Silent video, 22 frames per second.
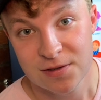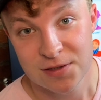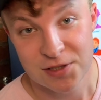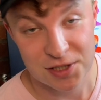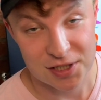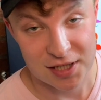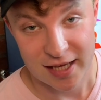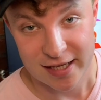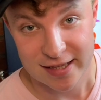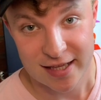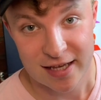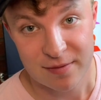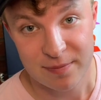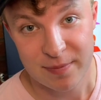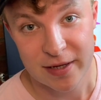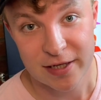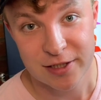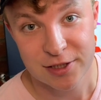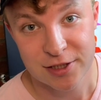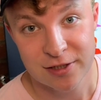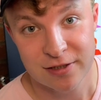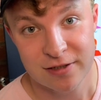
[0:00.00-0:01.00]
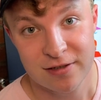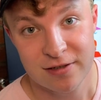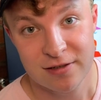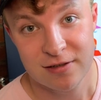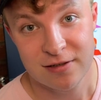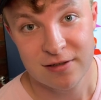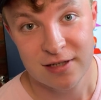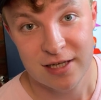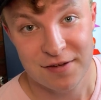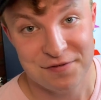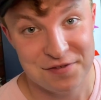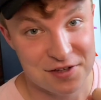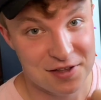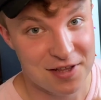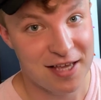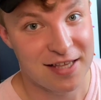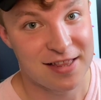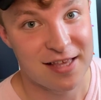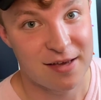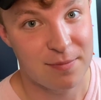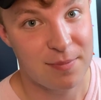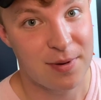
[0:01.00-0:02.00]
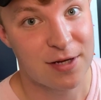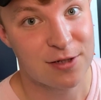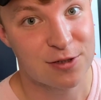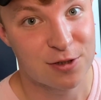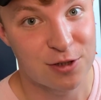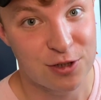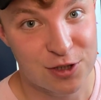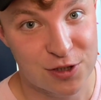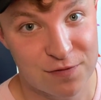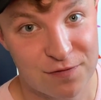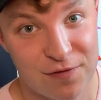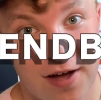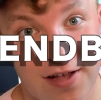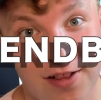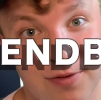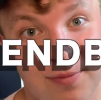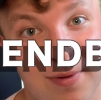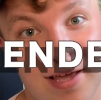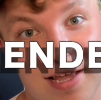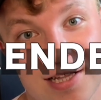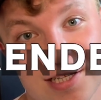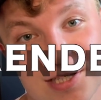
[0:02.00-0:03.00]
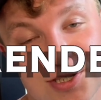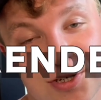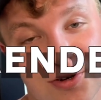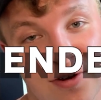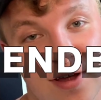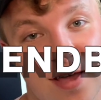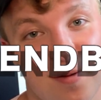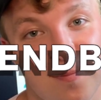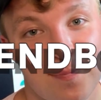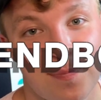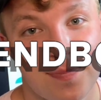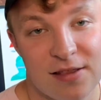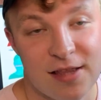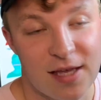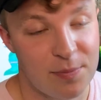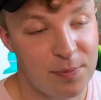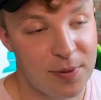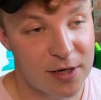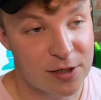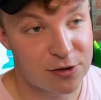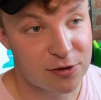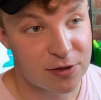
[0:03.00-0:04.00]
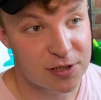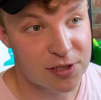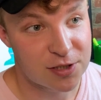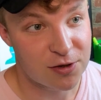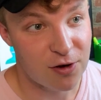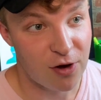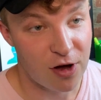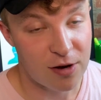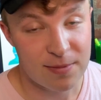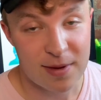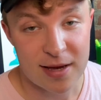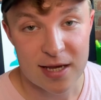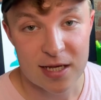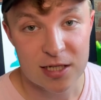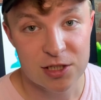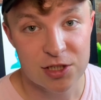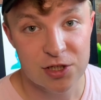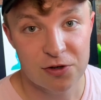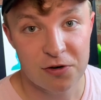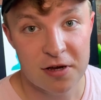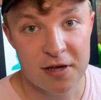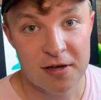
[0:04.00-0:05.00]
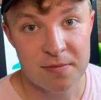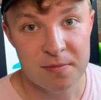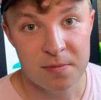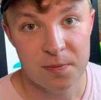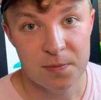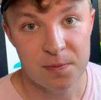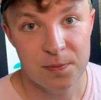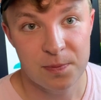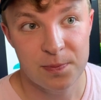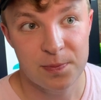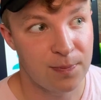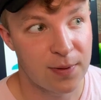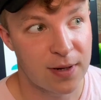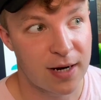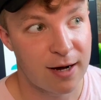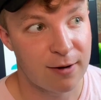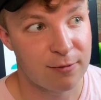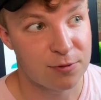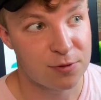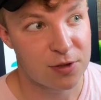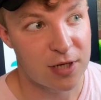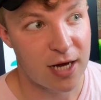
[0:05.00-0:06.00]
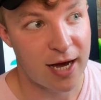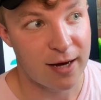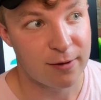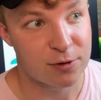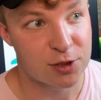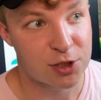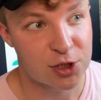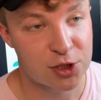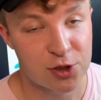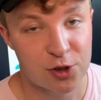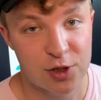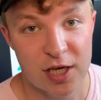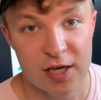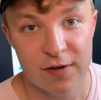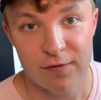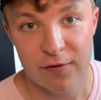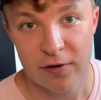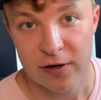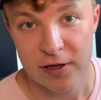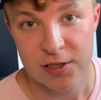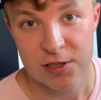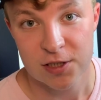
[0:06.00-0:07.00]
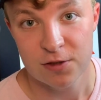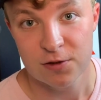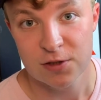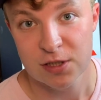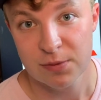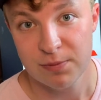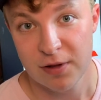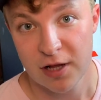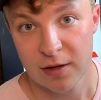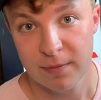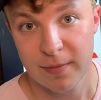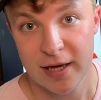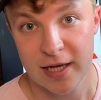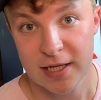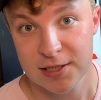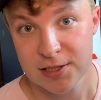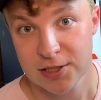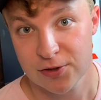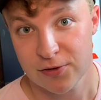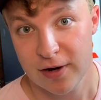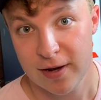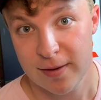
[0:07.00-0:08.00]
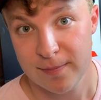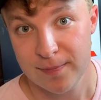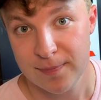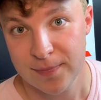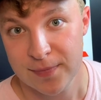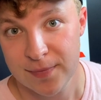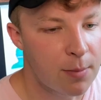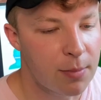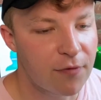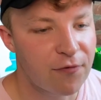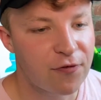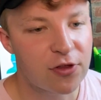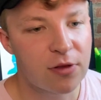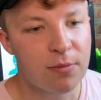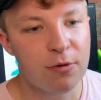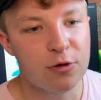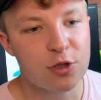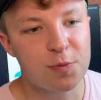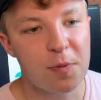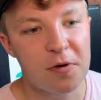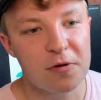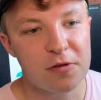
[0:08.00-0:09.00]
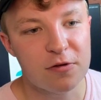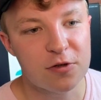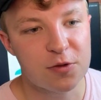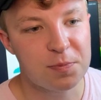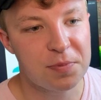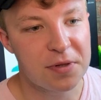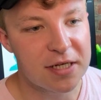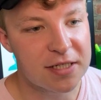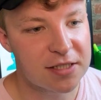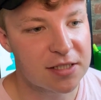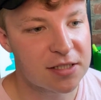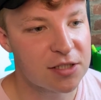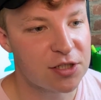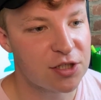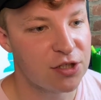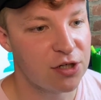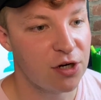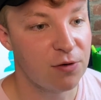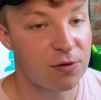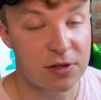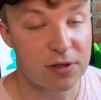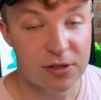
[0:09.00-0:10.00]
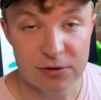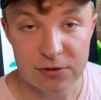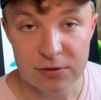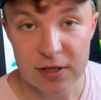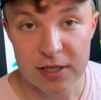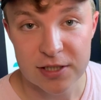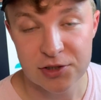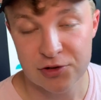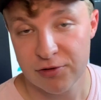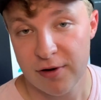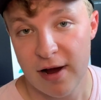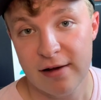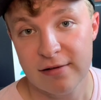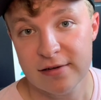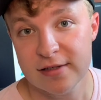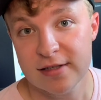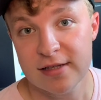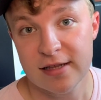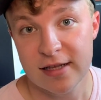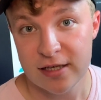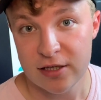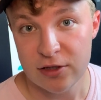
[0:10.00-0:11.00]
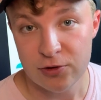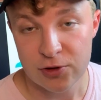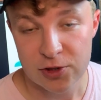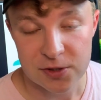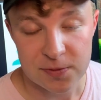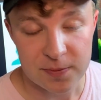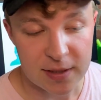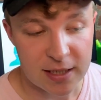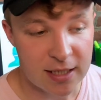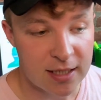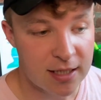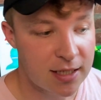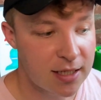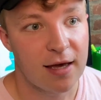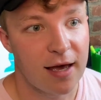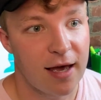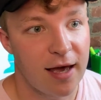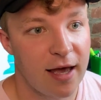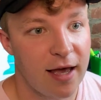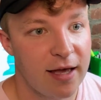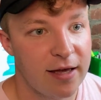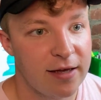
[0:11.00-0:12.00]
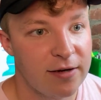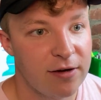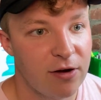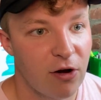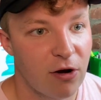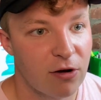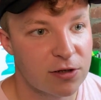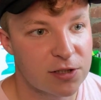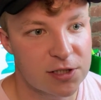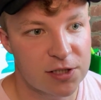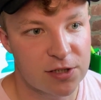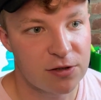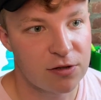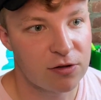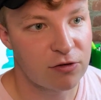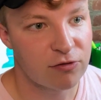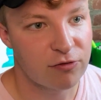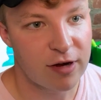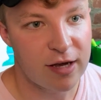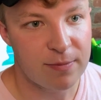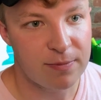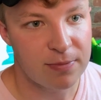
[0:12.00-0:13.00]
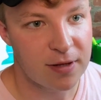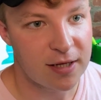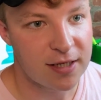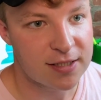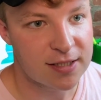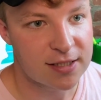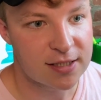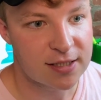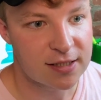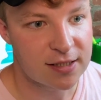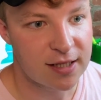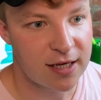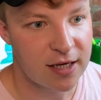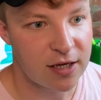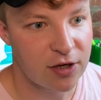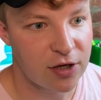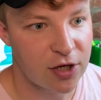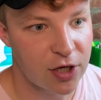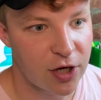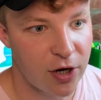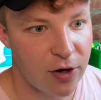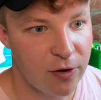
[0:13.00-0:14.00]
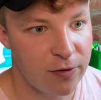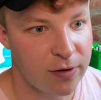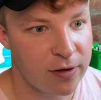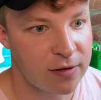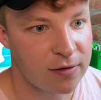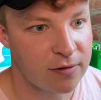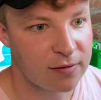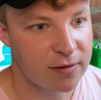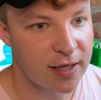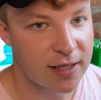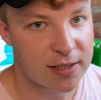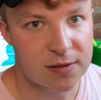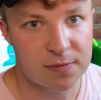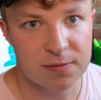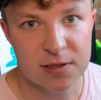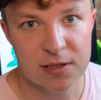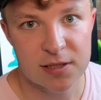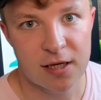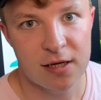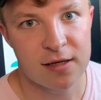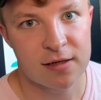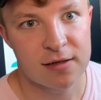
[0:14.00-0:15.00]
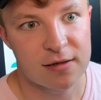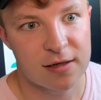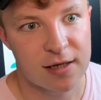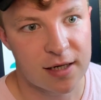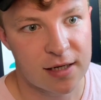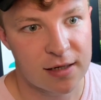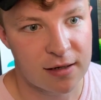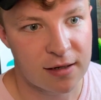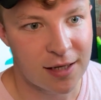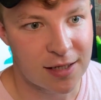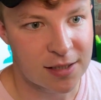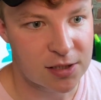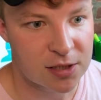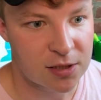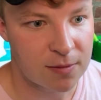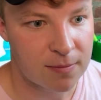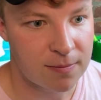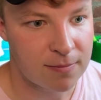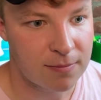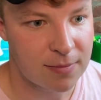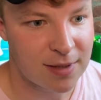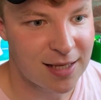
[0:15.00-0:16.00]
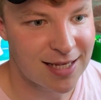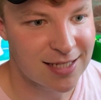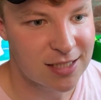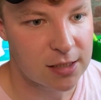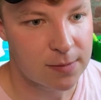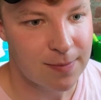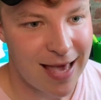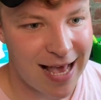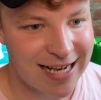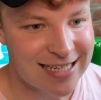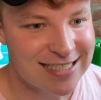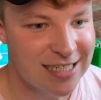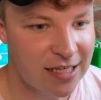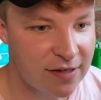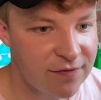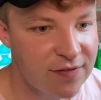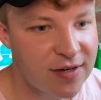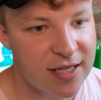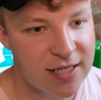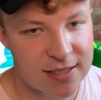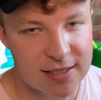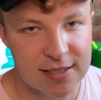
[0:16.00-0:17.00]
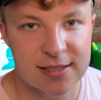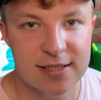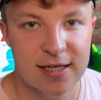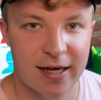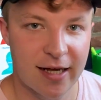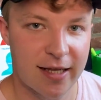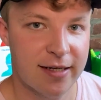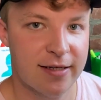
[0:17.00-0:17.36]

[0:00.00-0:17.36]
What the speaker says: Do you like that picture? If you like that picture, you should follow my Instagram. That picture isn't on my Instagram, but I was just looking for an excuse to plug my Instagram. But for the most part, those places, you know, a little less crowded than they used to be, and are still great places to like go and get some sun and get some activities done.